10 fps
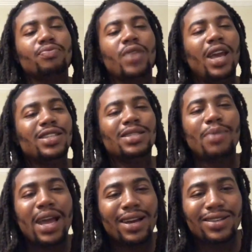he just
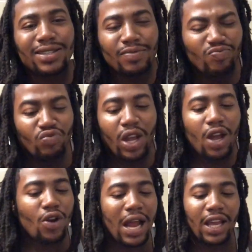mad because he
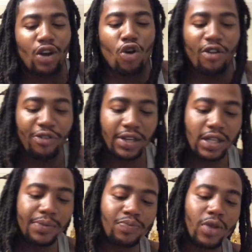don't know how to eat
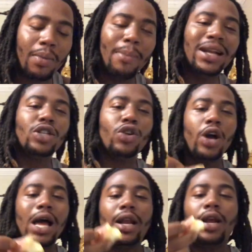crawfish. I'm about to show
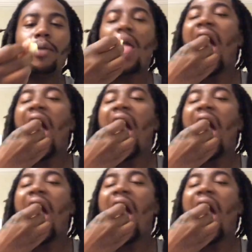y'all how to eat them.